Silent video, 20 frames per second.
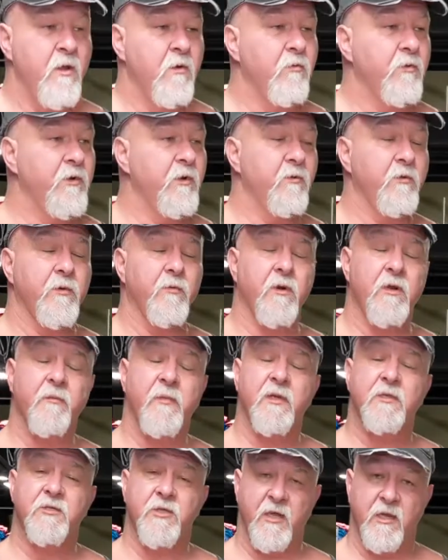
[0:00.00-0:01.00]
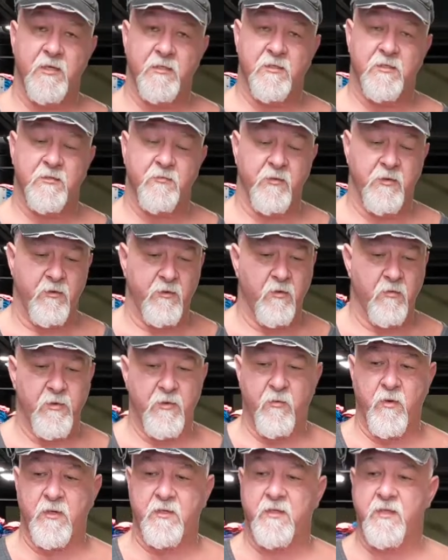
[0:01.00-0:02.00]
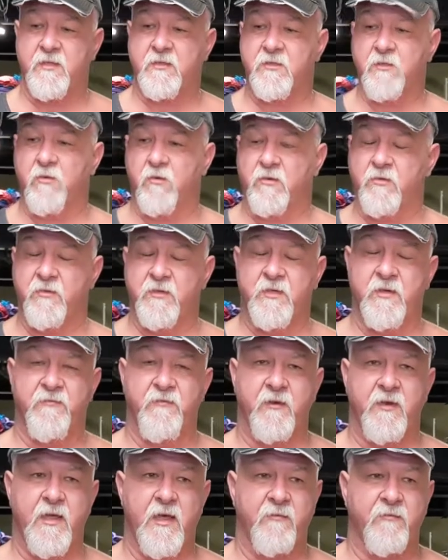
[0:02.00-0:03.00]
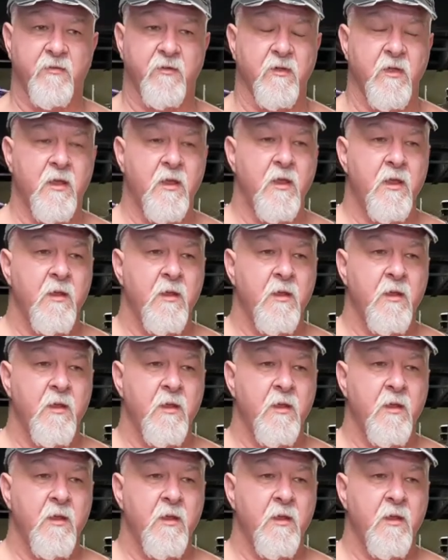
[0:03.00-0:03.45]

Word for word: We know we want to make changes, we know we want things to go to a different level,